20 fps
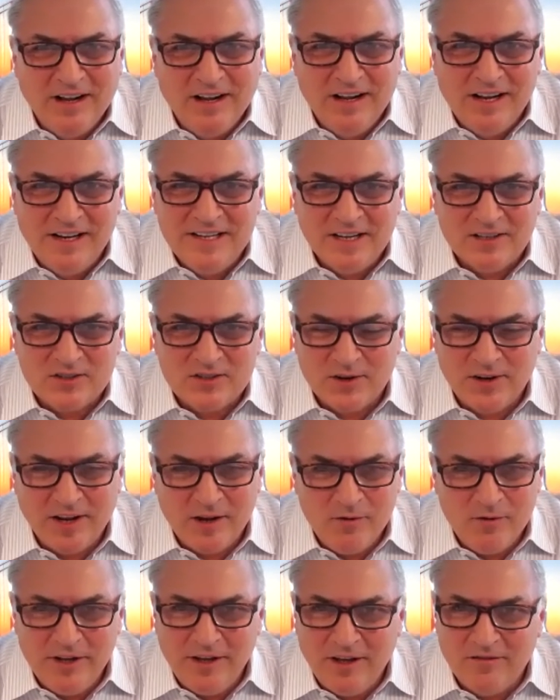Yesterday,
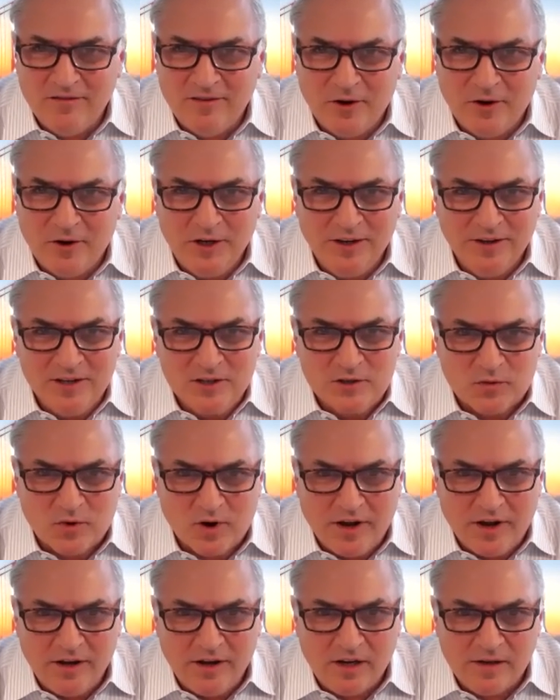we had a very nice
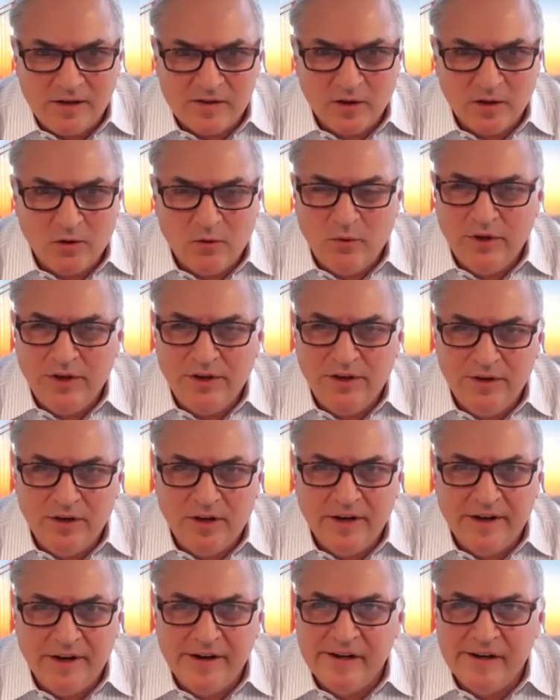ride. I think we,
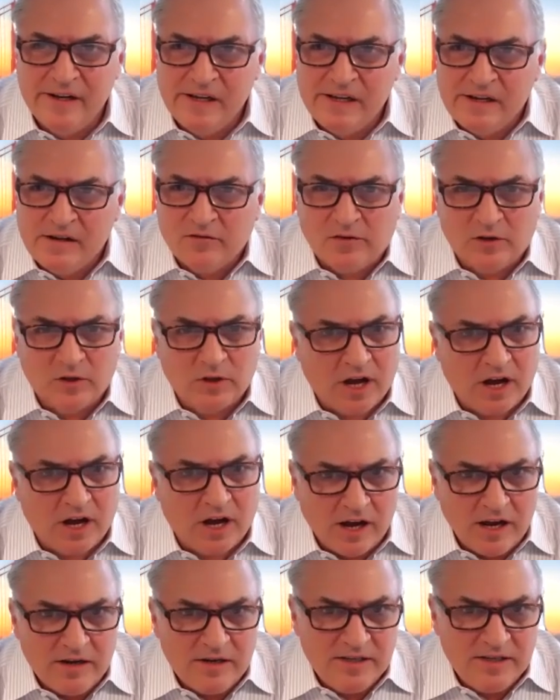for the
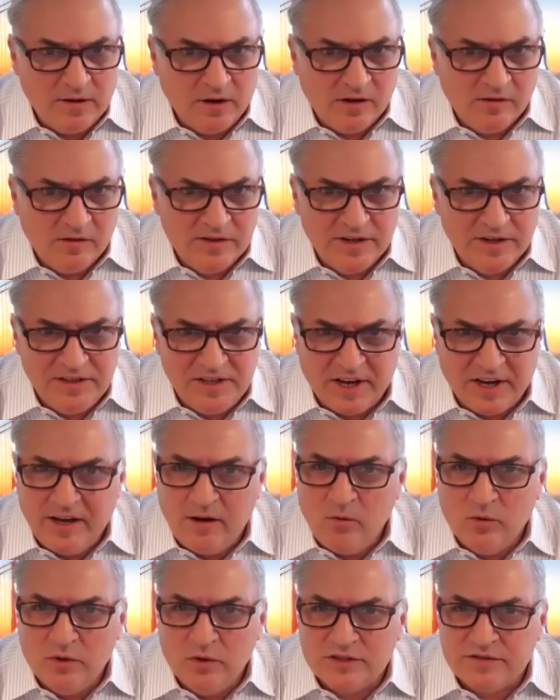high of the day,
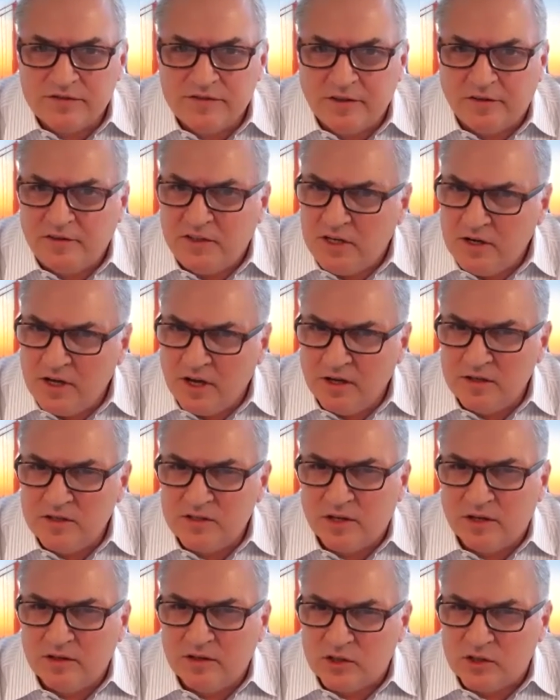was 59
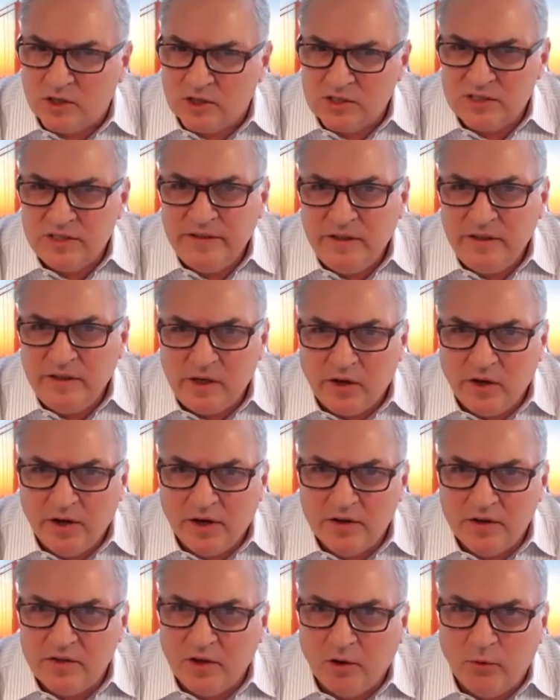cents Aussie, and I
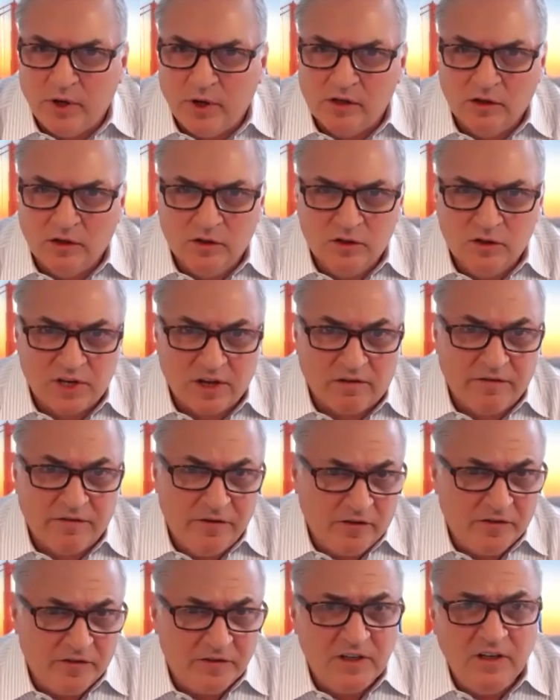think we closed at
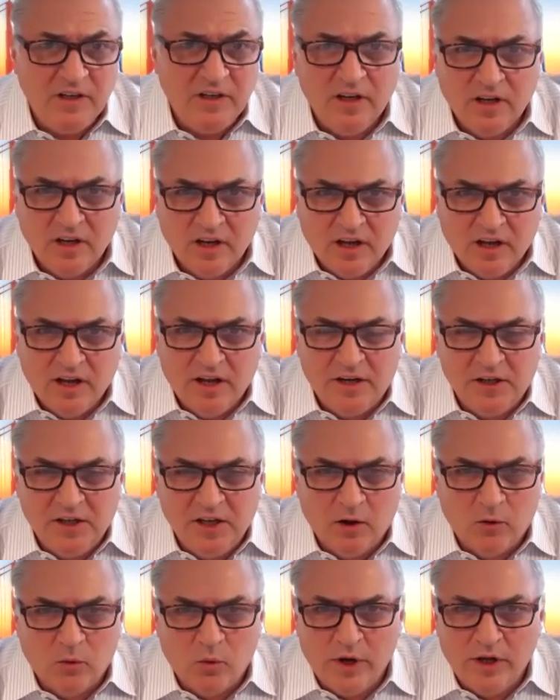50. And
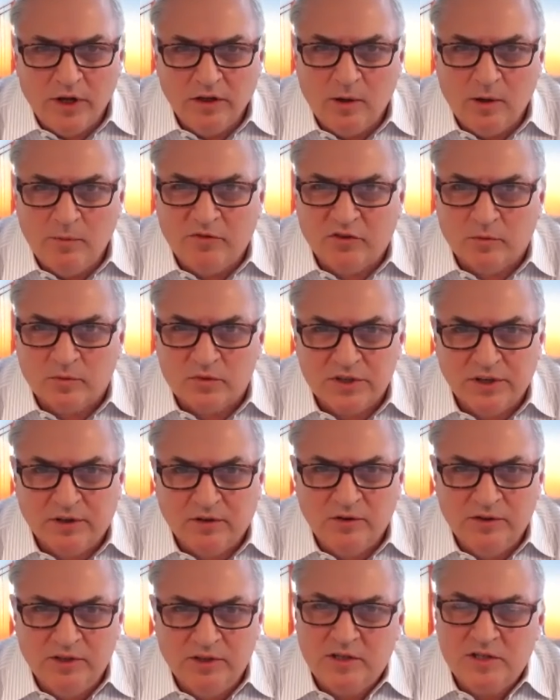again, well up from single
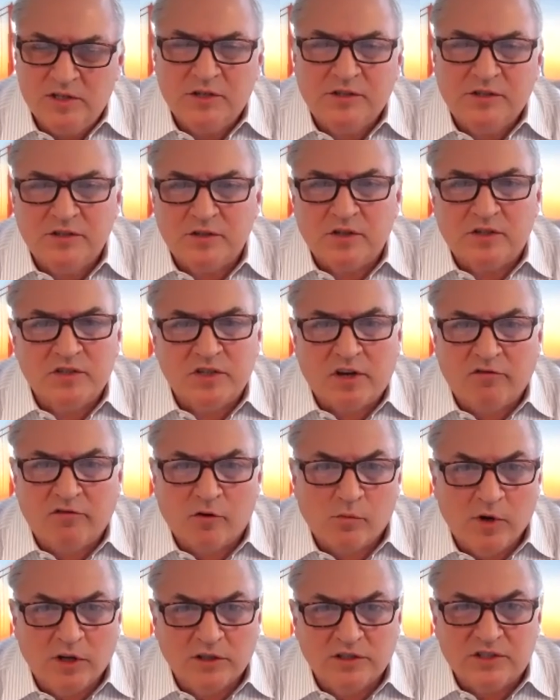digits just several
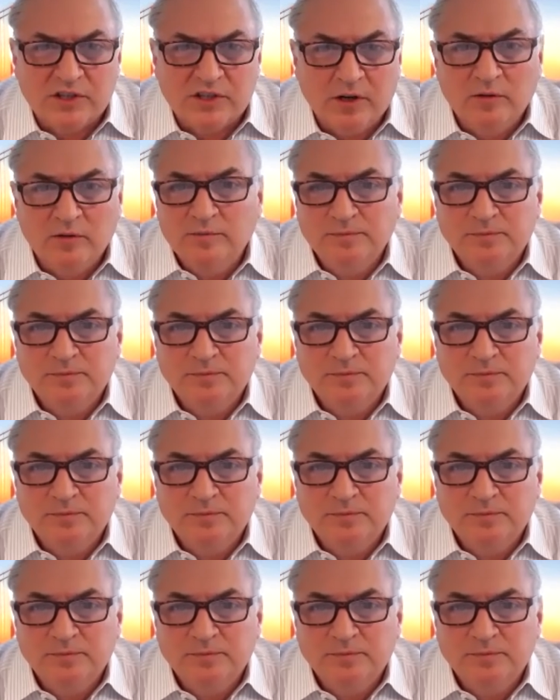months ago.